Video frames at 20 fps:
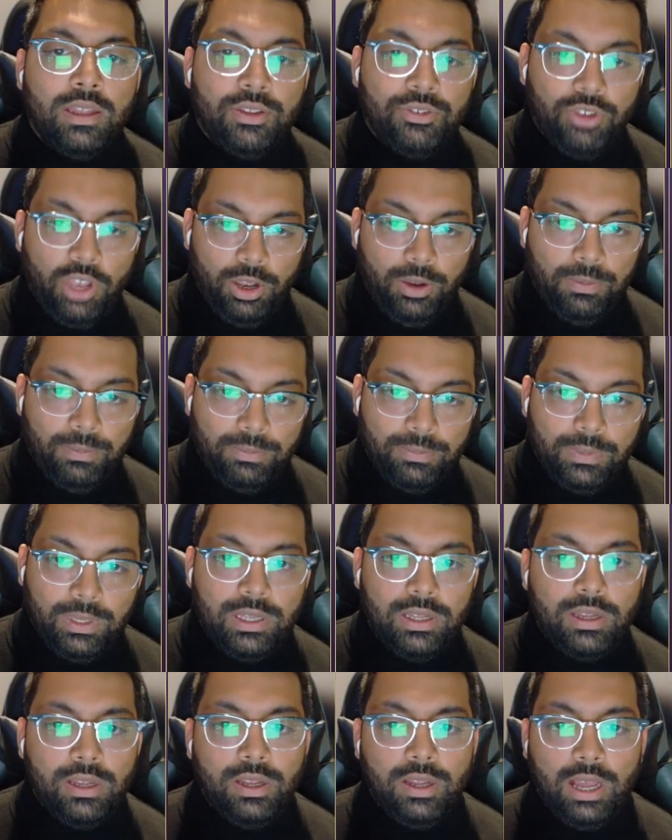So,
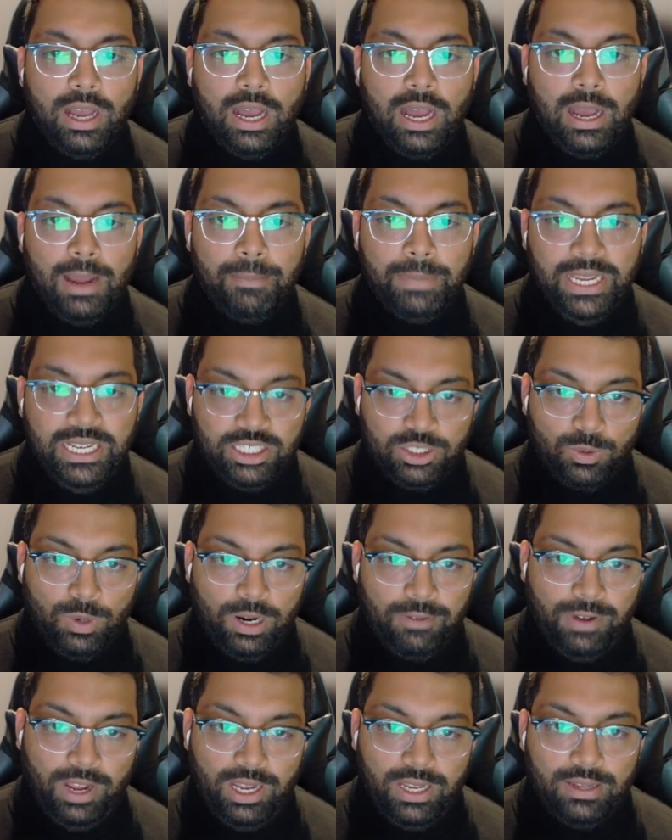each
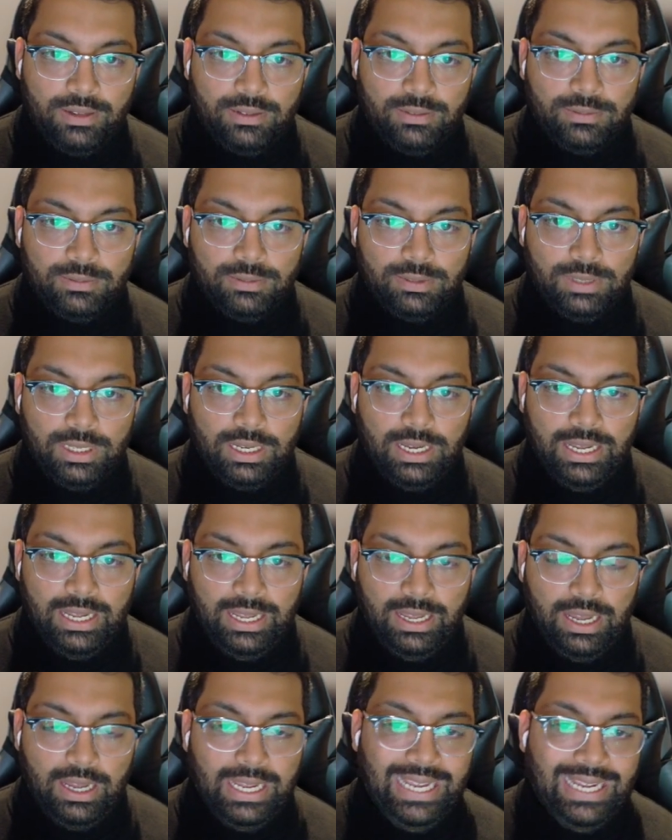square of height
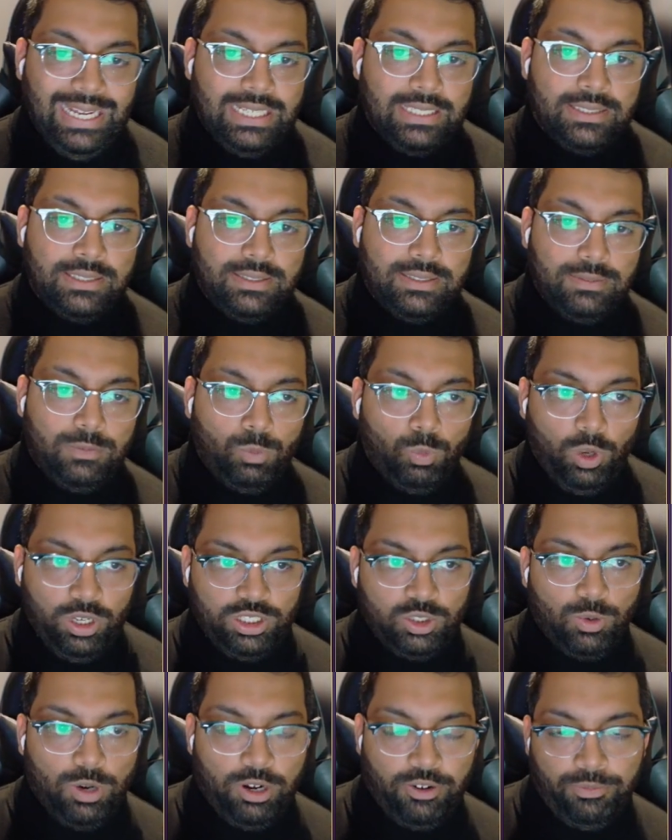eats
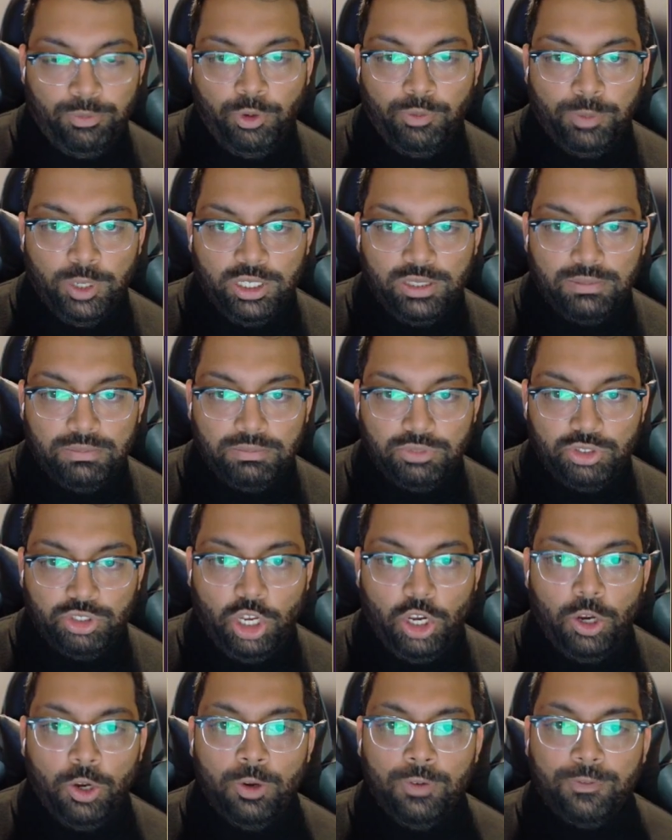1 square of movement.
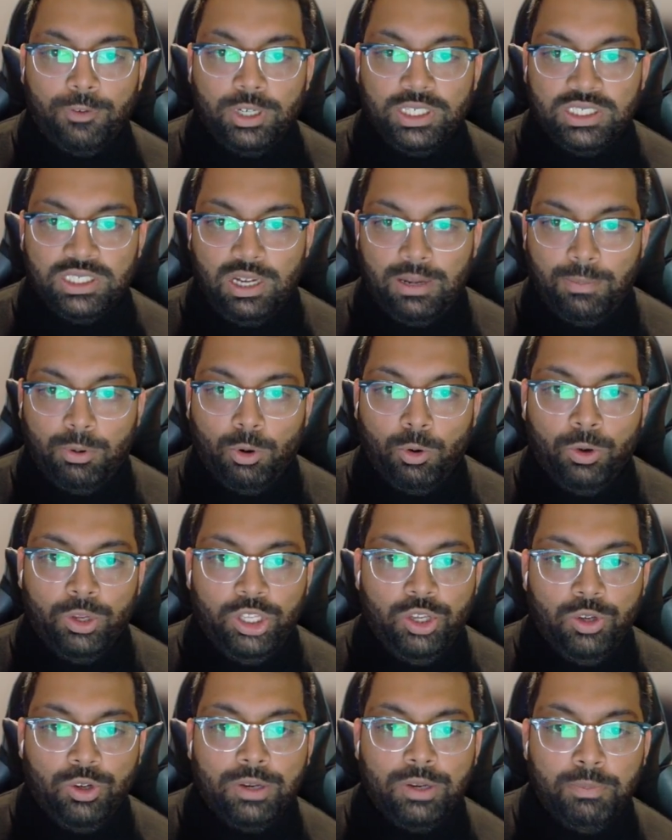So, for example,
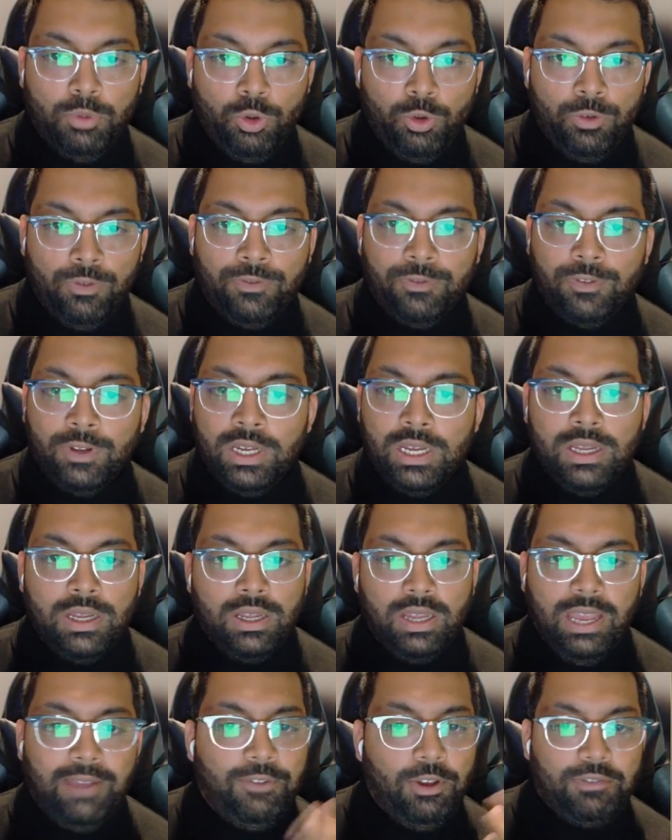you can move,
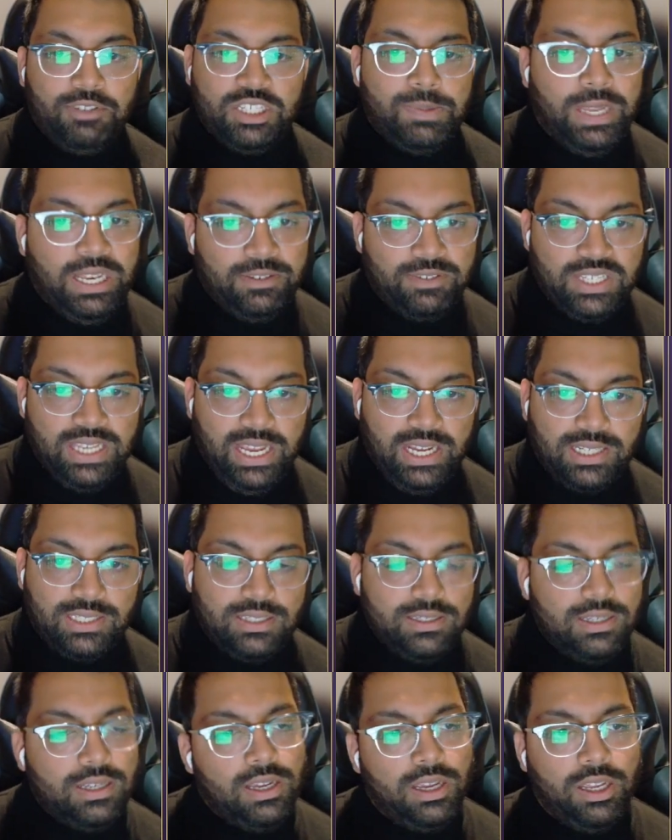if you have a speed of
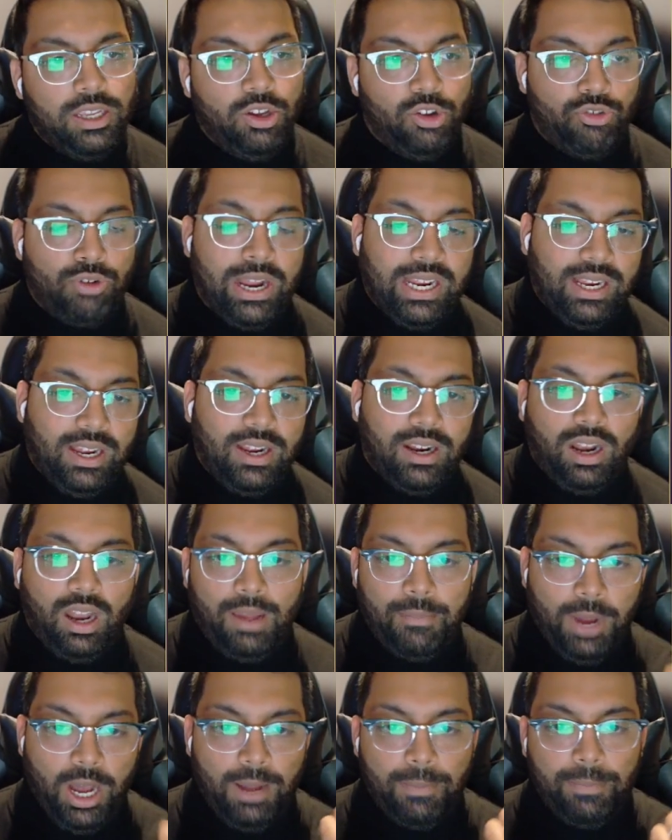6, your dragon can
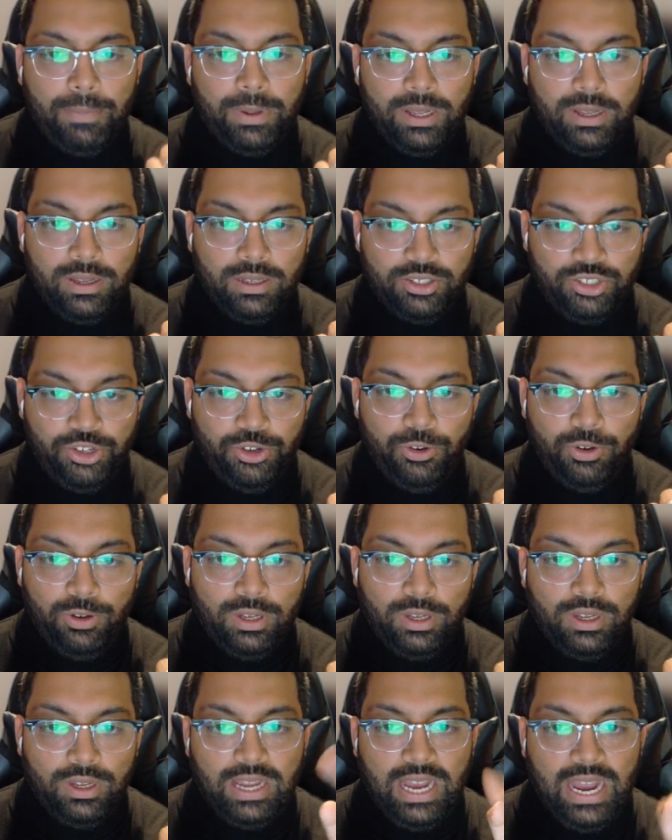climb up 2
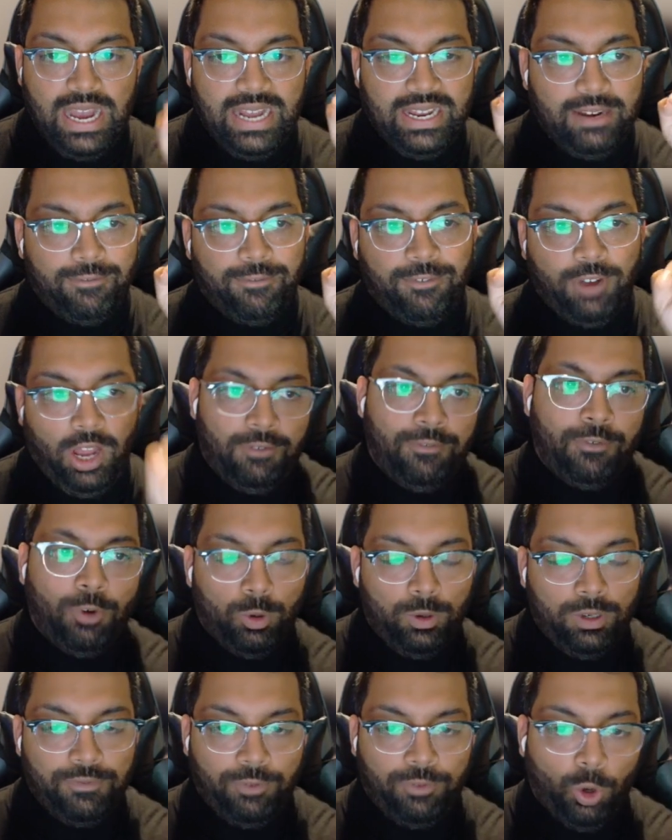and then fly
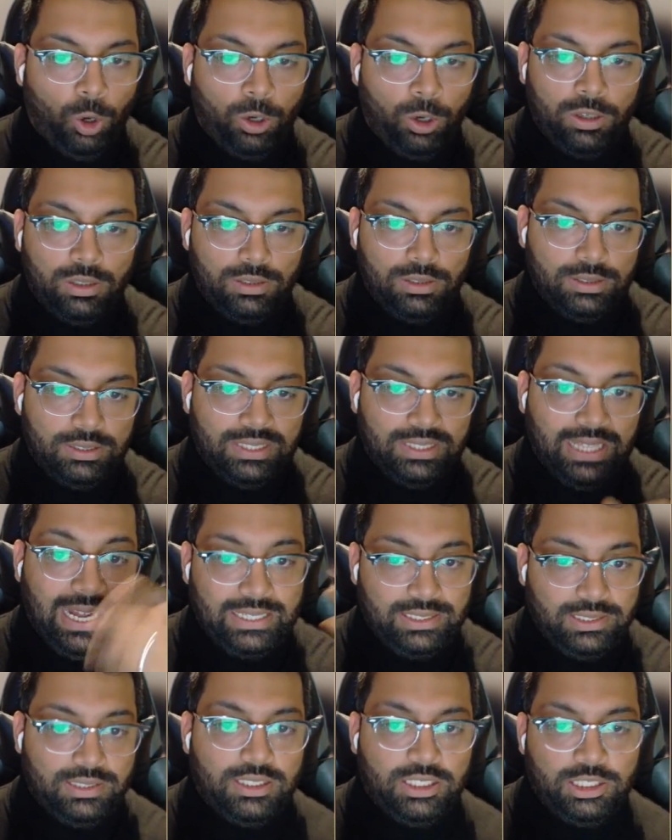forward 4.
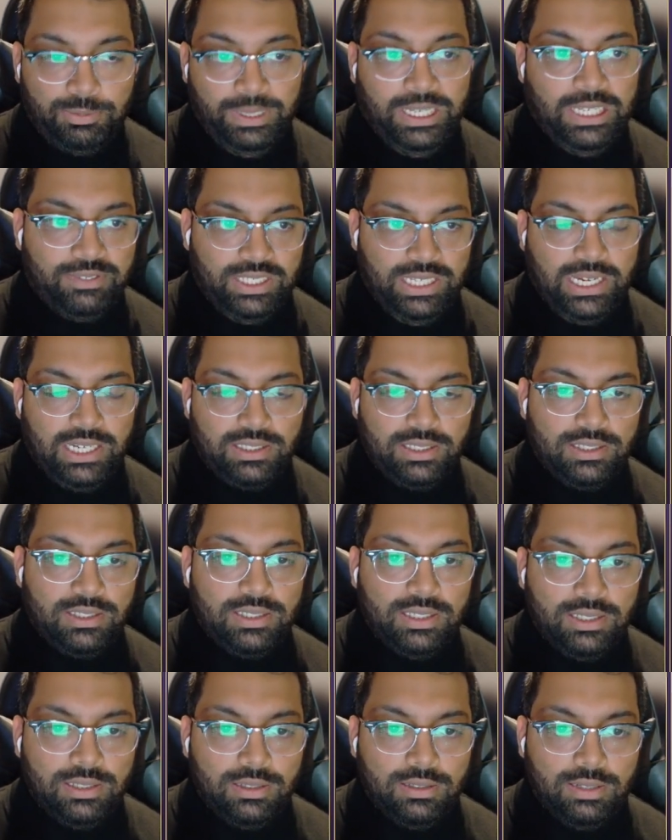That's a speed of 6.
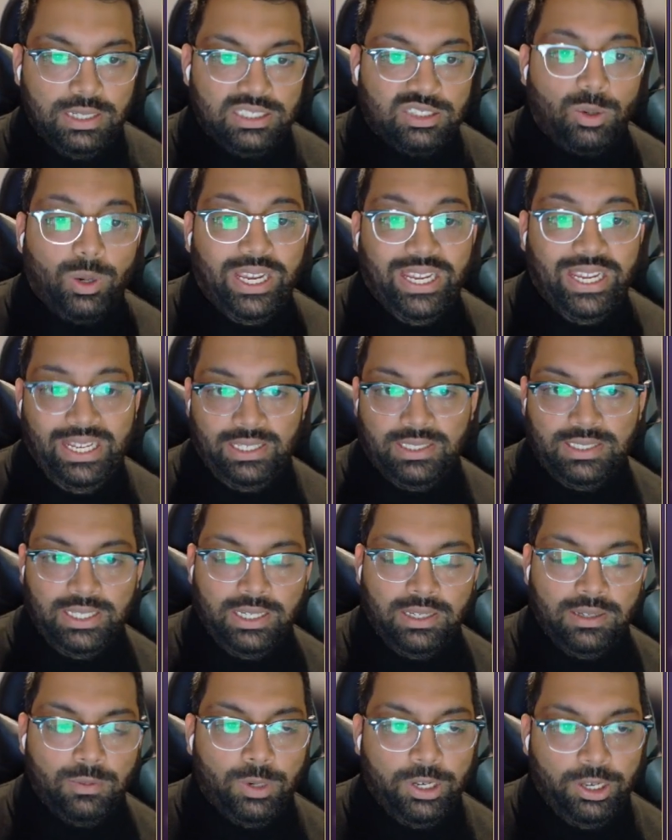It's quite easy
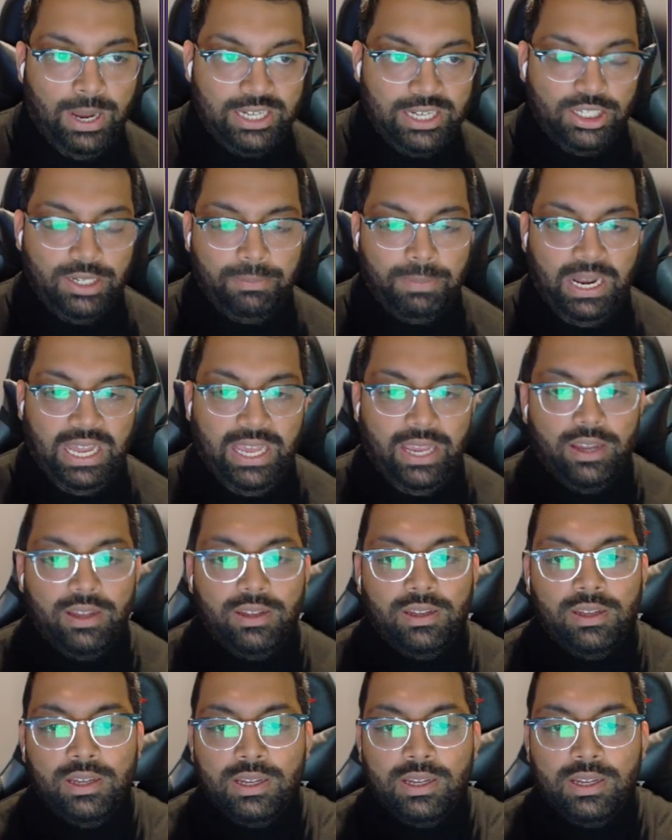when you actually play it.